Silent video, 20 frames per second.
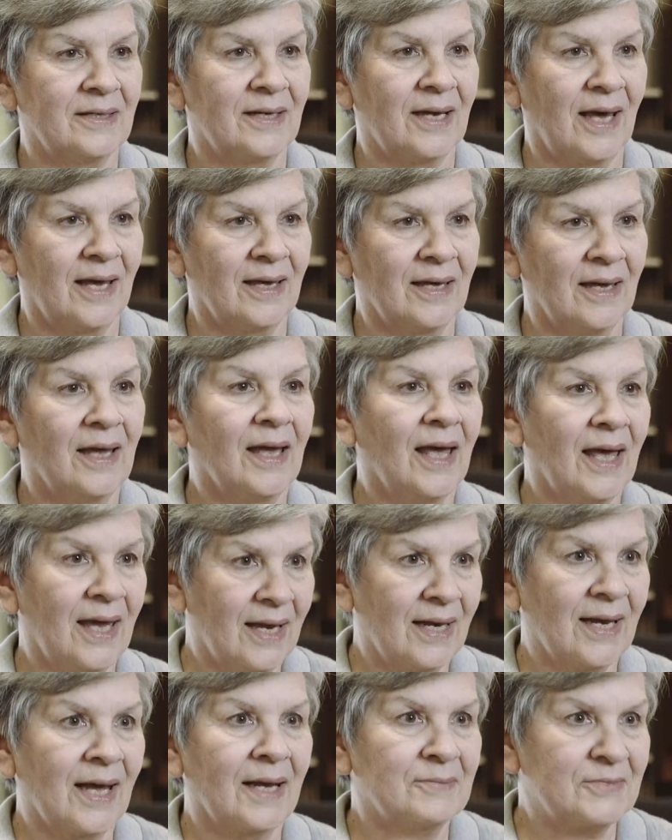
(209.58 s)
today,
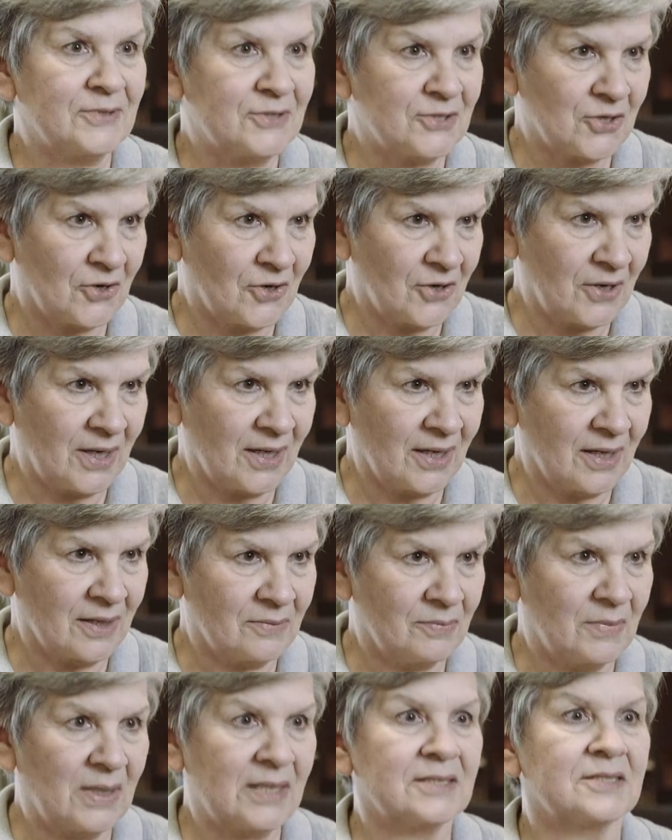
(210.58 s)
and I'm starting it
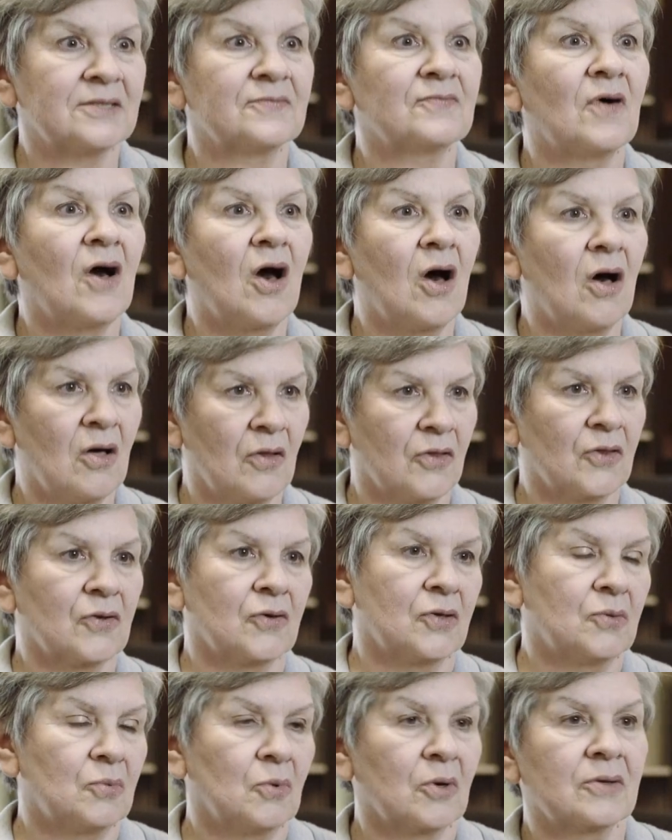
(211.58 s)
because of all the
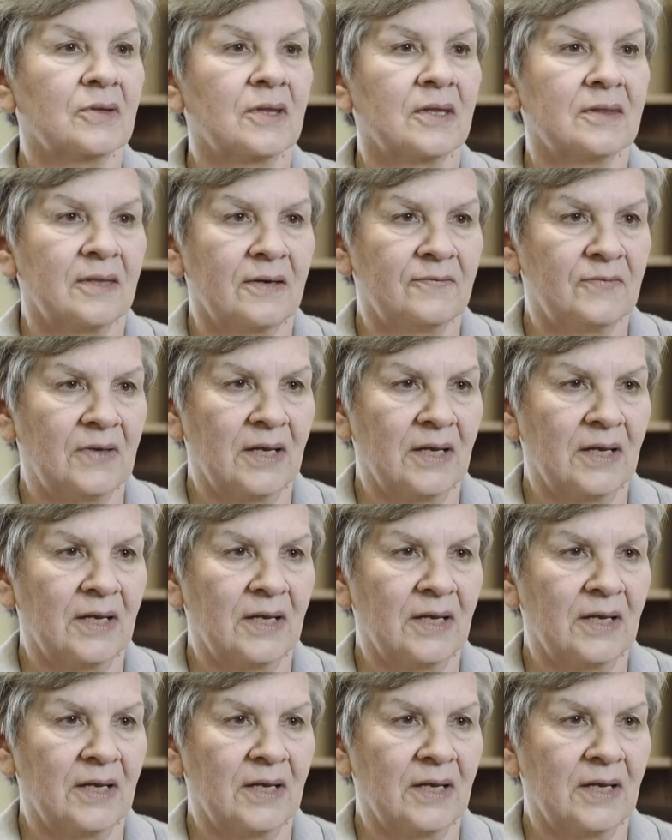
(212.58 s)
good work that they've